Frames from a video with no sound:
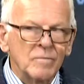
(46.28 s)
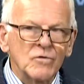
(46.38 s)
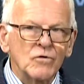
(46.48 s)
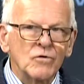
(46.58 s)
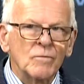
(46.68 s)

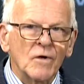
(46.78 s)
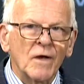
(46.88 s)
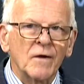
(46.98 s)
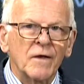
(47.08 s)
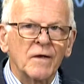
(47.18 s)
to
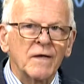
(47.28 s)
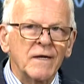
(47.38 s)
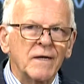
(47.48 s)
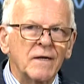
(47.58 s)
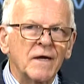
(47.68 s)
Mongolia
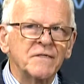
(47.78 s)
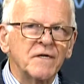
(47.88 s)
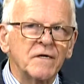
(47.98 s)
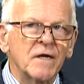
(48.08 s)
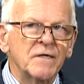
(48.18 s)
in
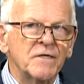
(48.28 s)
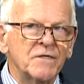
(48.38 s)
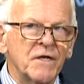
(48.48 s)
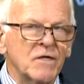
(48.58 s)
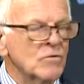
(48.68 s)

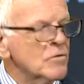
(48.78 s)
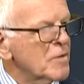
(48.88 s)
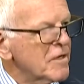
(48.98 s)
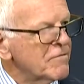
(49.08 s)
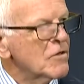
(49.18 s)
1996, was
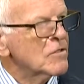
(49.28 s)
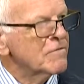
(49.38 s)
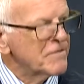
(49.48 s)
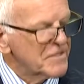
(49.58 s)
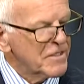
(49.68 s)
my first
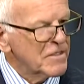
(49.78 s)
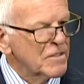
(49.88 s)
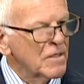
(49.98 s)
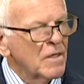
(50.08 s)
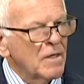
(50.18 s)
visit,
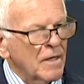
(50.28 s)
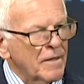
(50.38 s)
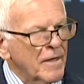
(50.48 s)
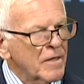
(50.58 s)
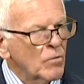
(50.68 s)

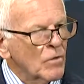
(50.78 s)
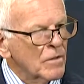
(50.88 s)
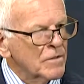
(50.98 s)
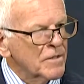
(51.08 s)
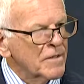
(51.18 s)
and that
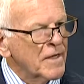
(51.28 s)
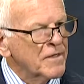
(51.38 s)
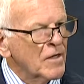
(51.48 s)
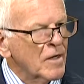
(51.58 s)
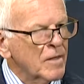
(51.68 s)
was at that
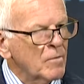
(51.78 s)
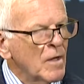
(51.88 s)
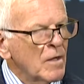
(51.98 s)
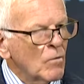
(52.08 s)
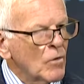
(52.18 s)
time
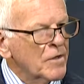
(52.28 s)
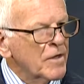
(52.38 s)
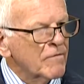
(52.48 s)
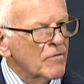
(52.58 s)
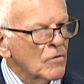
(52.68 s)

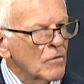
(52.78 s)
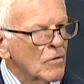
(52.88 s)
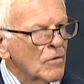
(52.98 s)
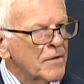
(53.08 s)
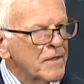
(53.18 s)
working
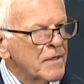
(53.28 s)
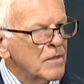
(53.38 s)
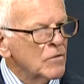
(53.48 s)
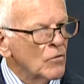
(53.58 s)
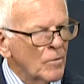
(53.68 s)
for the
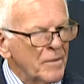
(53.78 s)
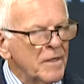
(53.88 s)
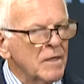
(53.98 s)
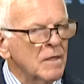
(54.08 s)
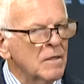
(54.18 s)

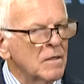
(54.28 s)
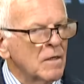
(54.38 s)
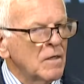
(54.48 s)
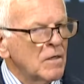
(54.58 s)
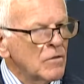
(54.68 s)
European
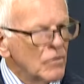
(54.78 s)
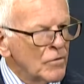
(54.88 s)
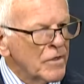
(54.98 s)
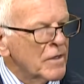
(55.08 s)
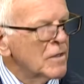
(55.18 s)

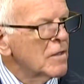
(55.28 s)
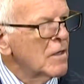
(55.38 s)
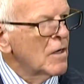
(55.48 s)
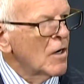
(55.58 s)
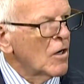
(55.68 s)
Union
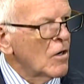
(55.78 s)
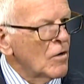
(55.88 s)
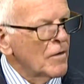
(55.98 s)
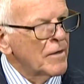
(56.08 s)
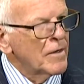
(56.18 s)

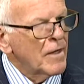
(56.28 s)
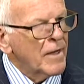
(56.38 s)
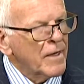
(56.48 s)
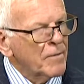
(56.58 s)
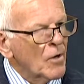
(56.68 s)
on
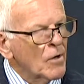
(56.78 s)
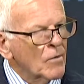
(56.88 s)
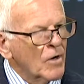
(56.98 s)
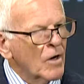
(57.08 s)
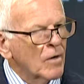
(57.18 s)
a
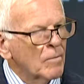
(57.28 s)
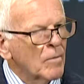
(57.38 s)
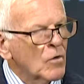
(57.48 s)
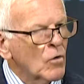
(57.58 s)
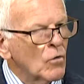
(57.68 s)
program
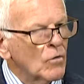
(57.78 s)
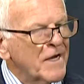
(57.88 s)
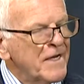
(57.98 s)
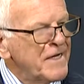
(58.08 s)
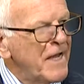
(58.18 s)
called
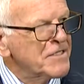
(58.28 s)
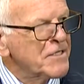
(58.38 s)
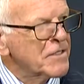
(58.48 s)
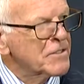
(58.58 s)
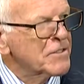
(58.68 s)

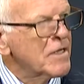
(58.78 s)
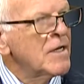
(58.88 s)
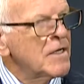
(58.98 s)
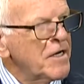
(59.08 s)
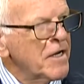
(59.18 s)
TASIS,
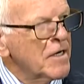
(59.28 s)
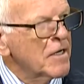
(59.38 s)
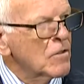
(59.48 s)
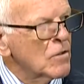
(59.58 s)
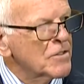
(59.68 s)

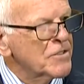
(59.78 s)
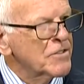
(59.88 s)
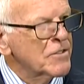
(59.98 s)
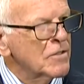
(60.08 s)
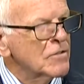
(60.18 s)
Technical
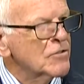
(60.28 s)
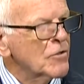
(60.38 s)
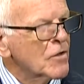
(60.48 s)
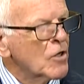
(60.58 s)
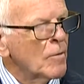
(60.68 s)
Assistance to
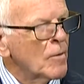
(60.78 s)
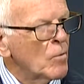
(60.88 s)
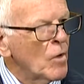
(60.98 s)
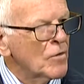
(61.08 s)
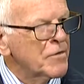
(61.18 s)
the Commonwealth